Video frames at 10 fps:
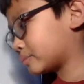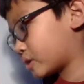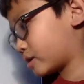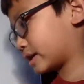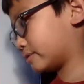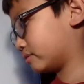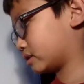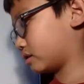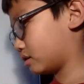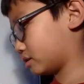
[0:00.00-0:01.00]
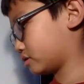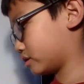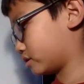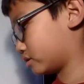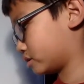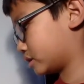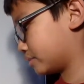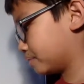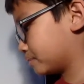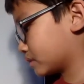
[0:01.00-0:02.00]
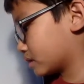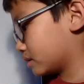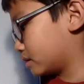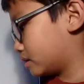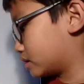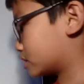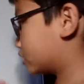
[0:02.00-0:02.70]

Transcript: going with all your letters. So